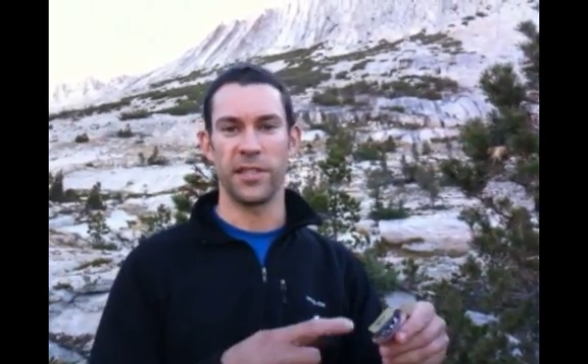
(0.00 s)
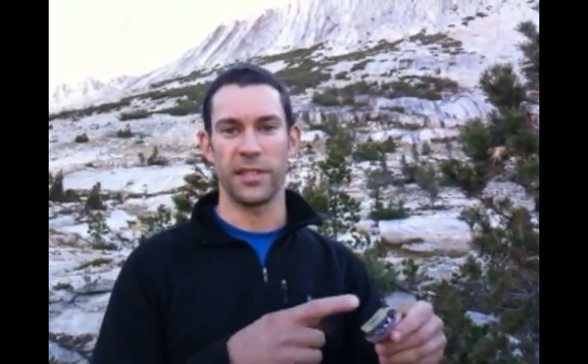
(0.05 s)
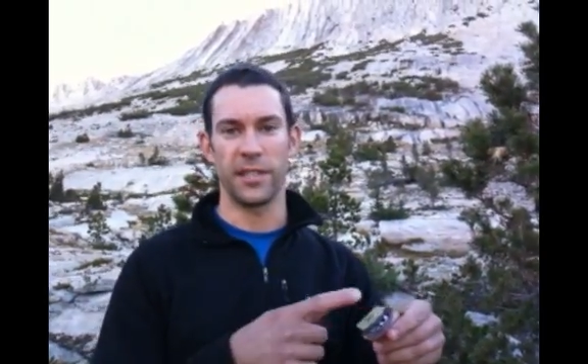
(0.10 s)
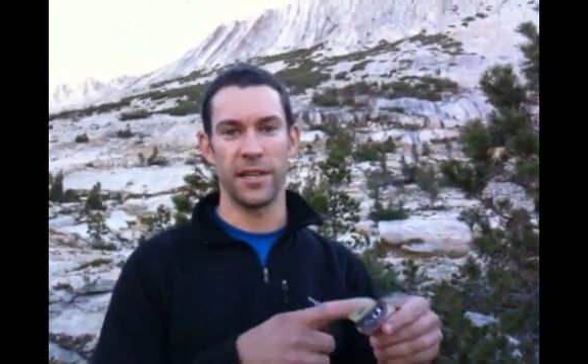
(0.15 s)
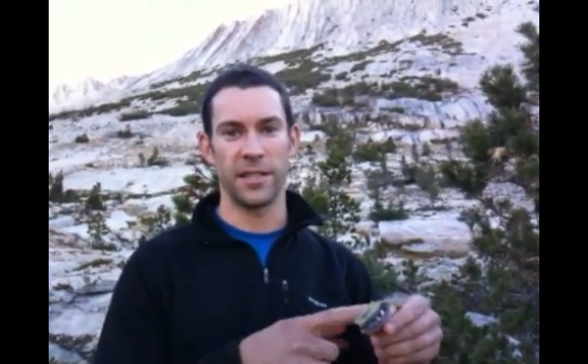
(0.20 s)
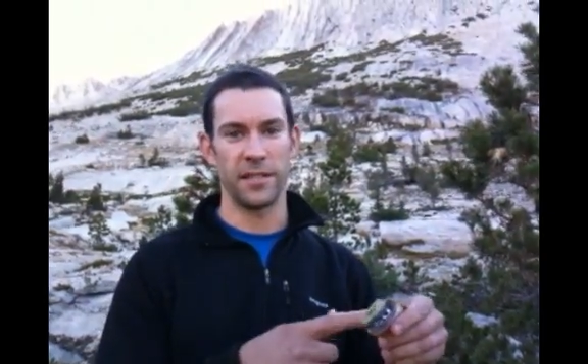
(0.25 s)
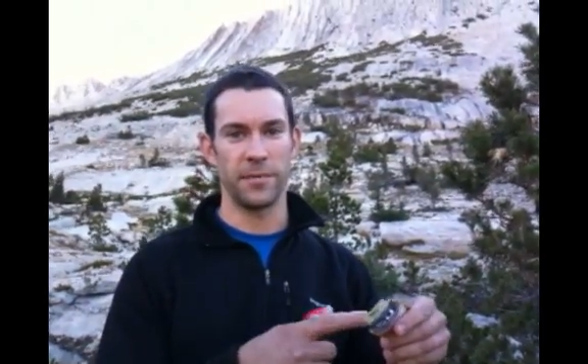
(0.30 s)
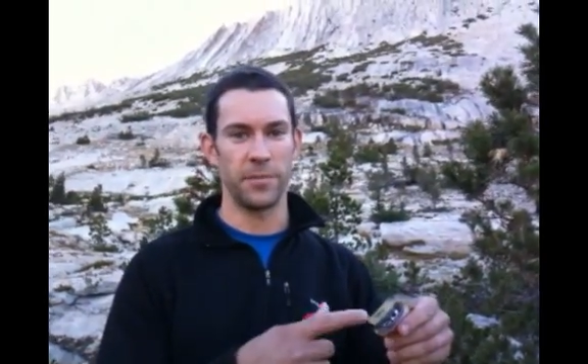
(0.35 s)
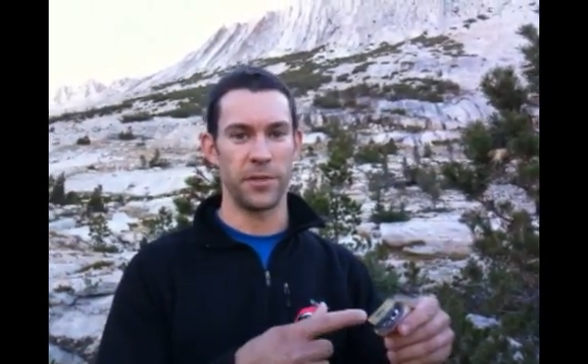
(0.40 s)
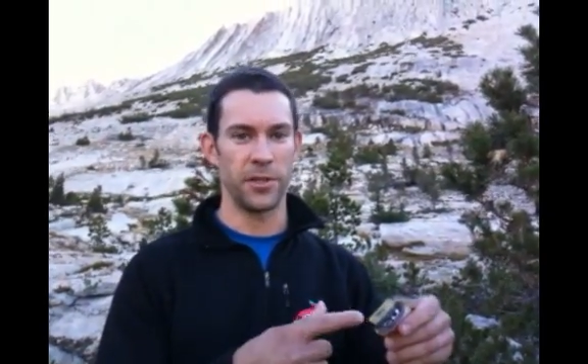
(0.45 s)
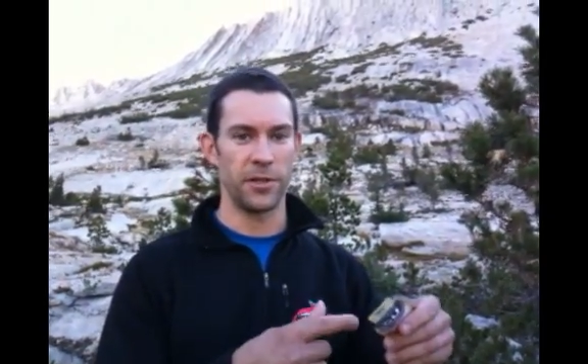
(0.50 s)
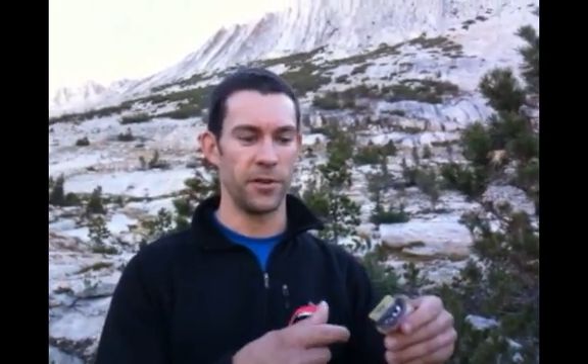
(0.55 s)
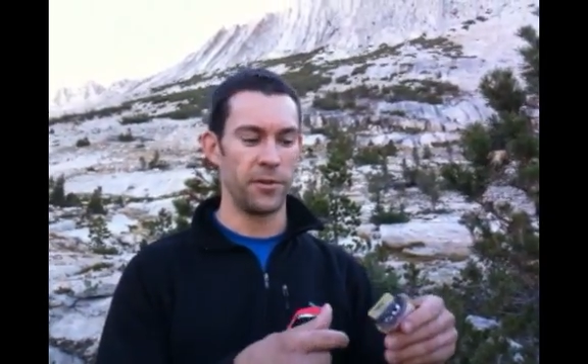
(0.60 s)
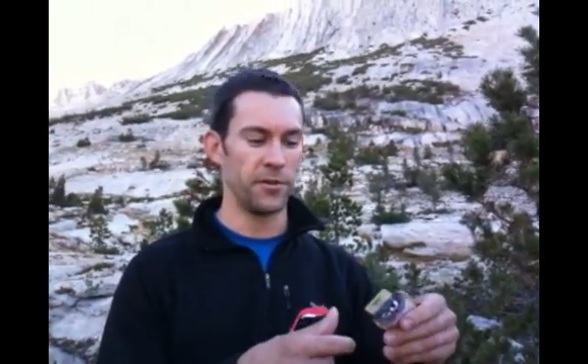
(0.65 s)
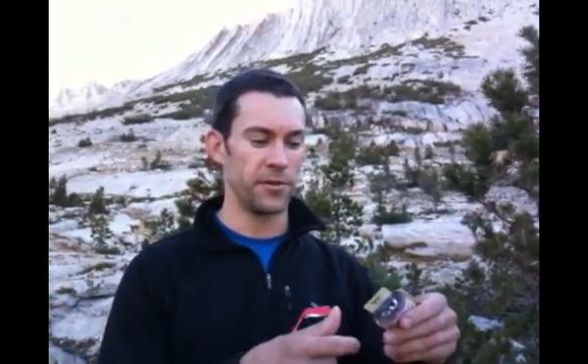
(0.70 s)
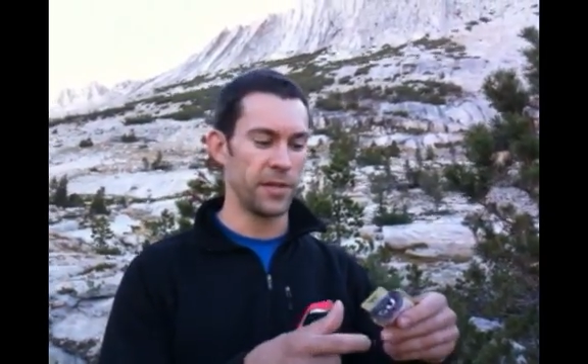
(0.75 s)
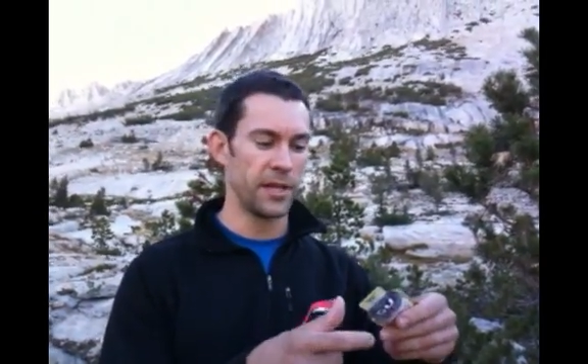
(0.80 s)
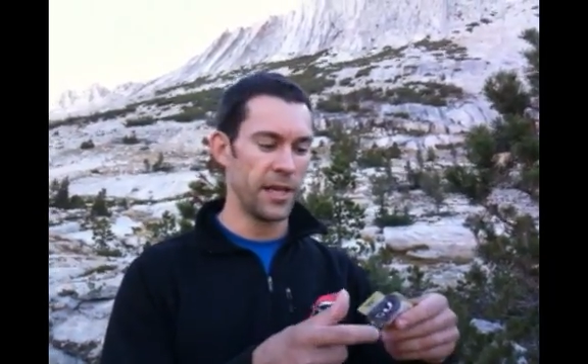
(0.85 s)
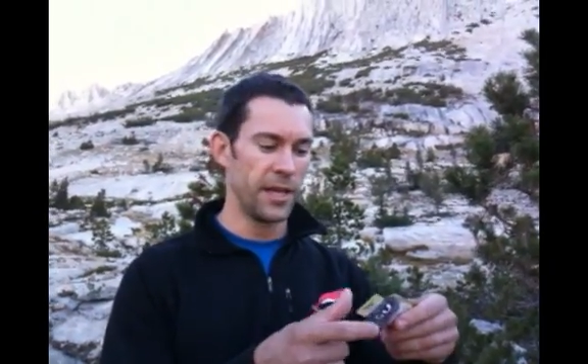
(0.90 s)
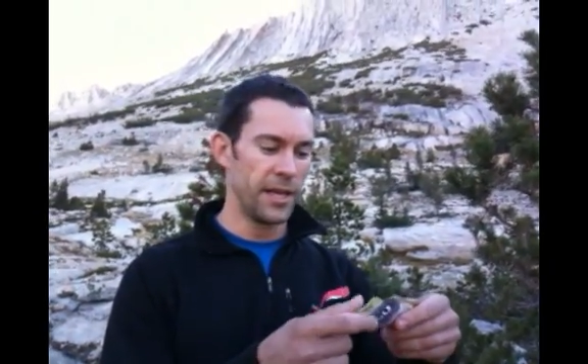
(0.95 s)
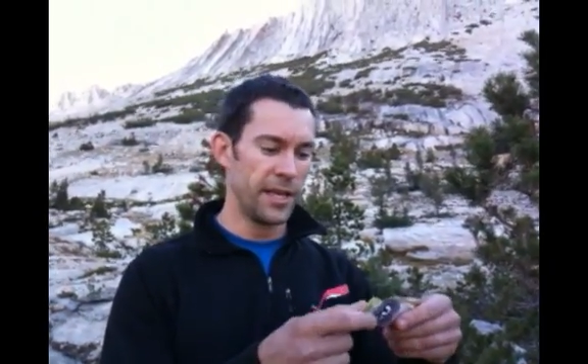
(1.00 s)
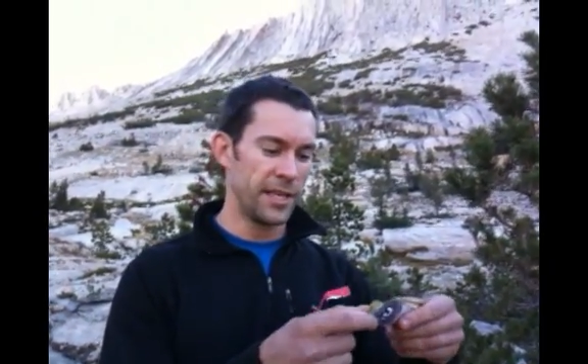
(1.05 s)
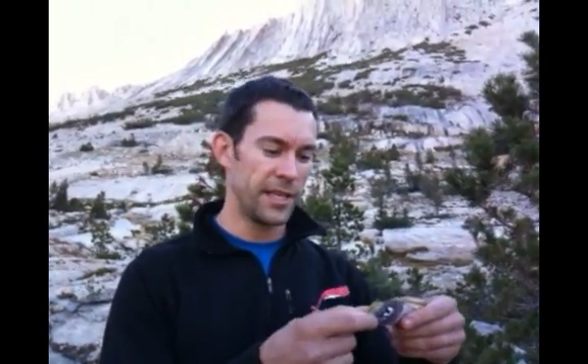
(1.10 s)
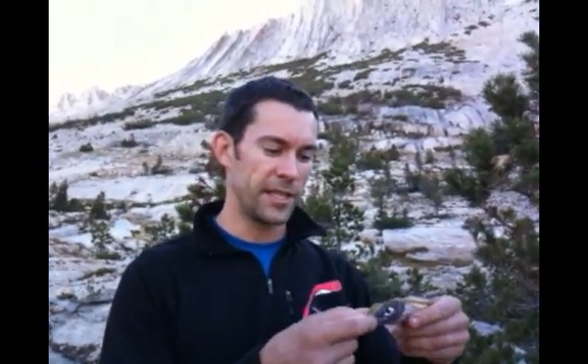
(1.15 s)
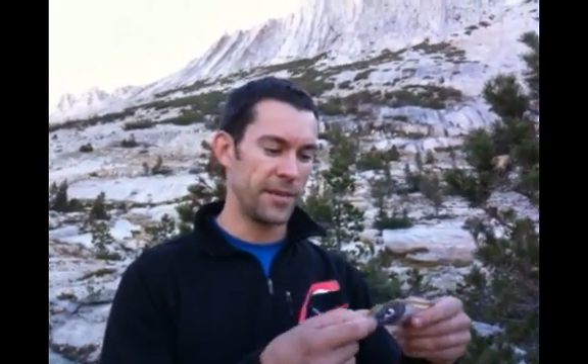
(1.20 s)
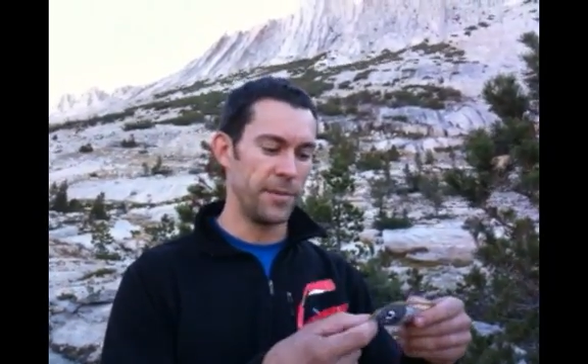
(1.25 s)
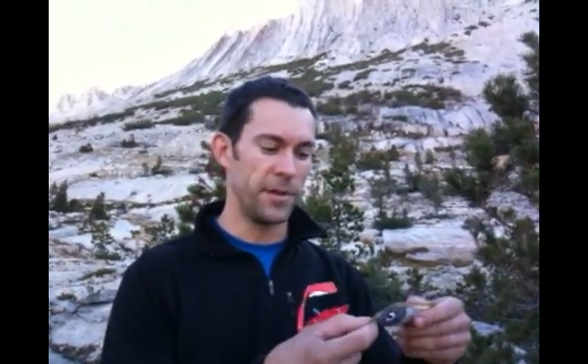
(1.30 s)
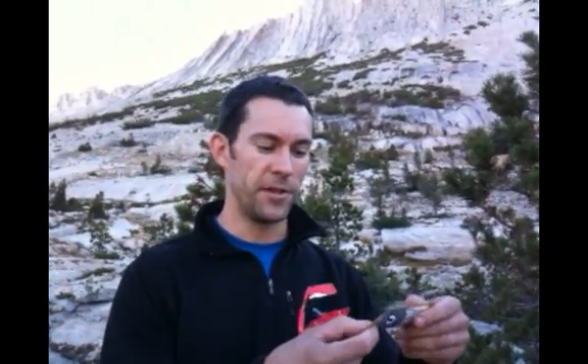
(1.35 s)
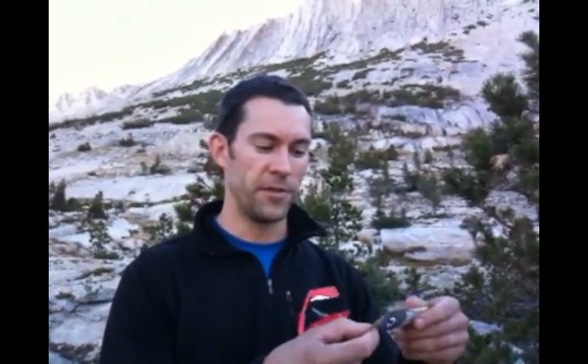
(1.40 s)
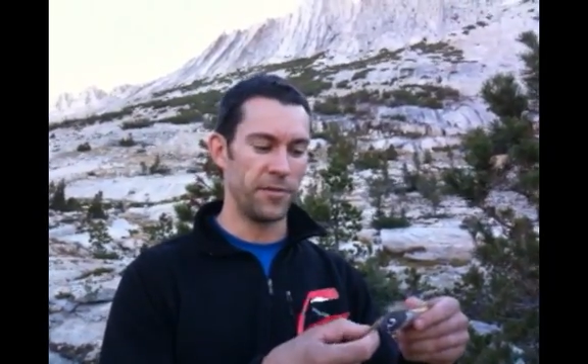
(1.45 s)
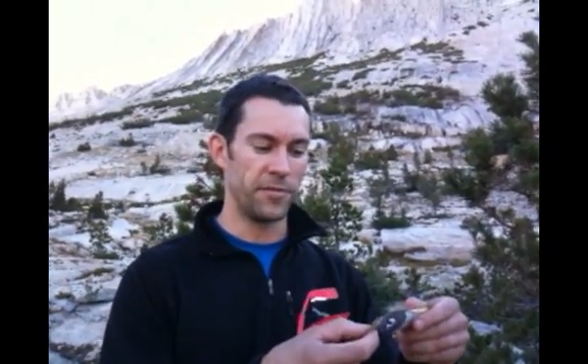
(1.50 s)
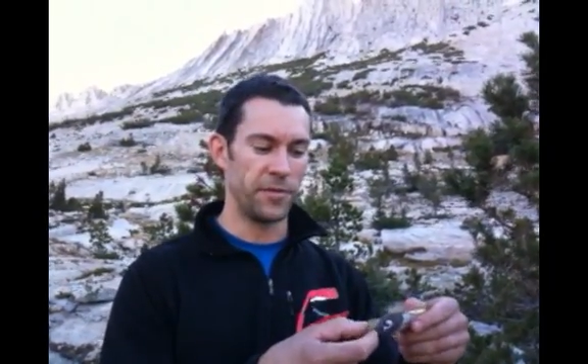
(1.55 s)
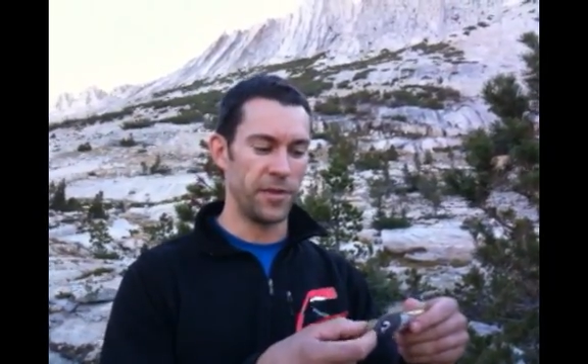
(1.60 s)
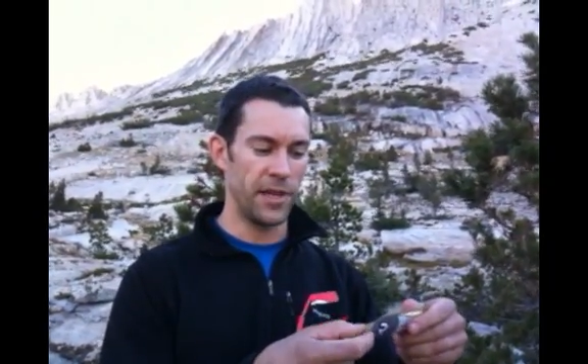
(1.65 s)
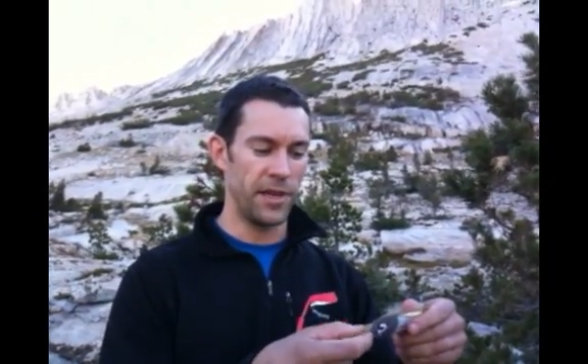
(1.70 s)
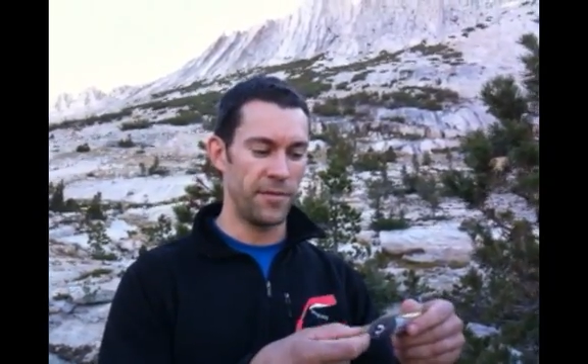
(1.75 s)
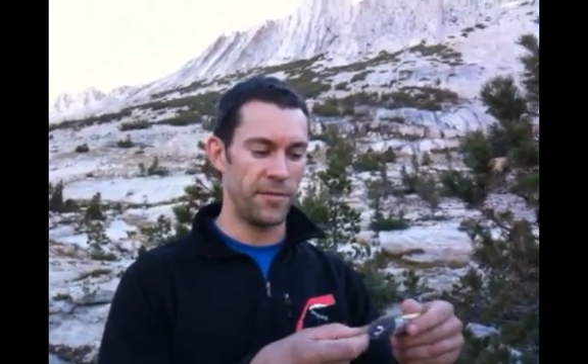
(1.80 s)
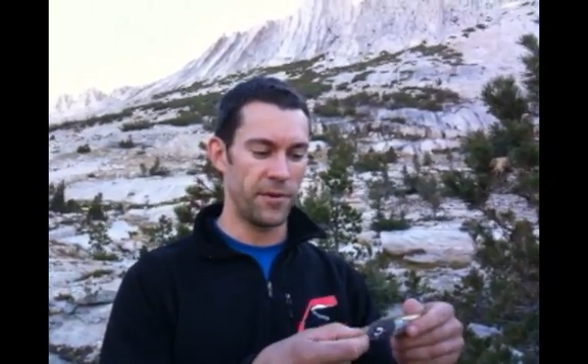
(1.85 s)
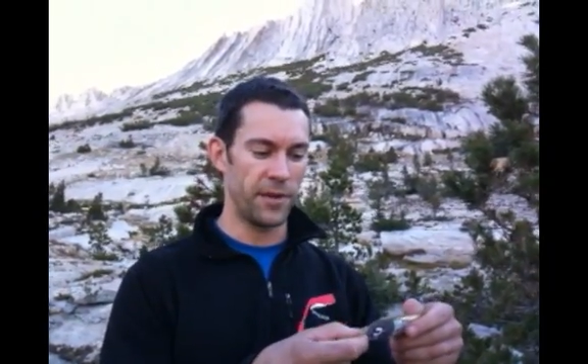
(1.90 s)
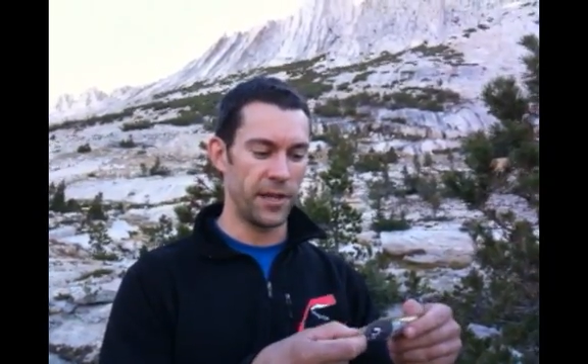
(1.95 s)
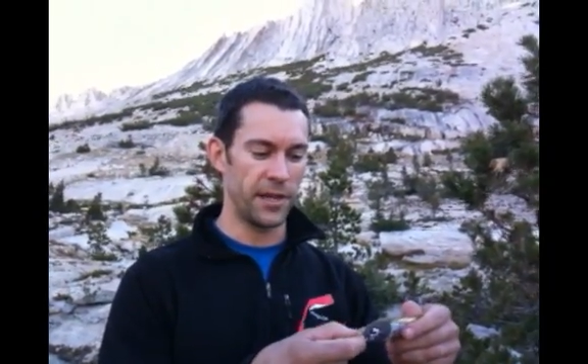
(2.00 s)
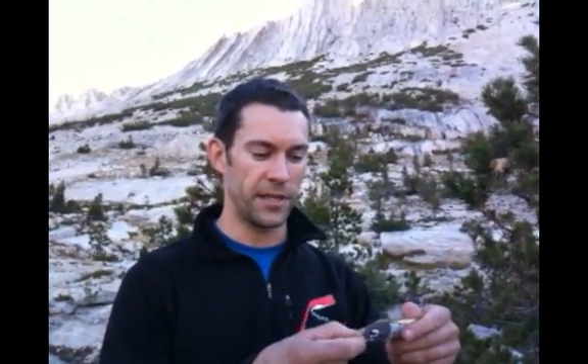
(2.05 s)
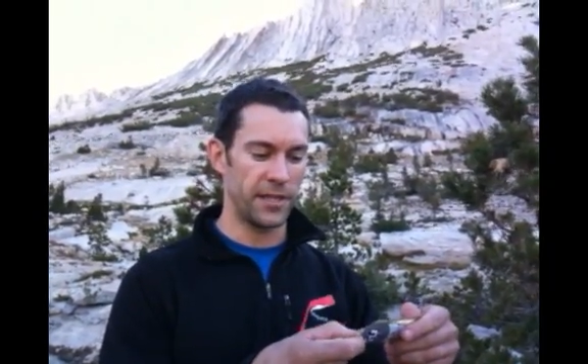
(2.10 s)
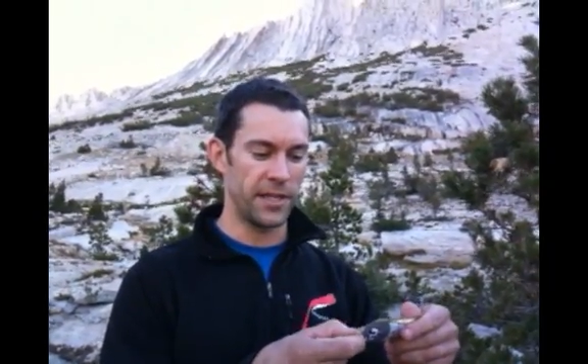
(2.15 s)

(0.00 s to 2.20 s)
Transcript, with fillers: It's got some salt, some other flavoring,